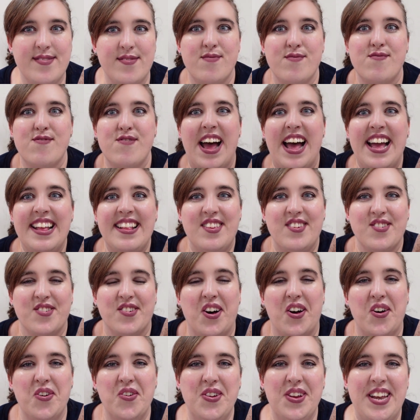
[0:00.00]
write
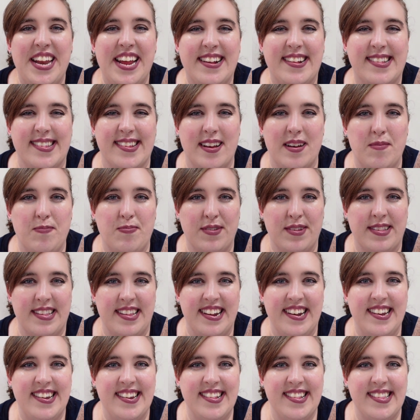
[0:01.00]
your own example
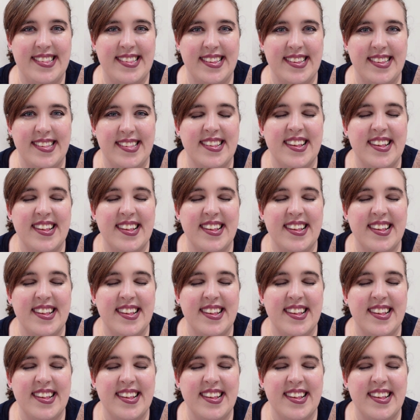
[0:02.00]
sentences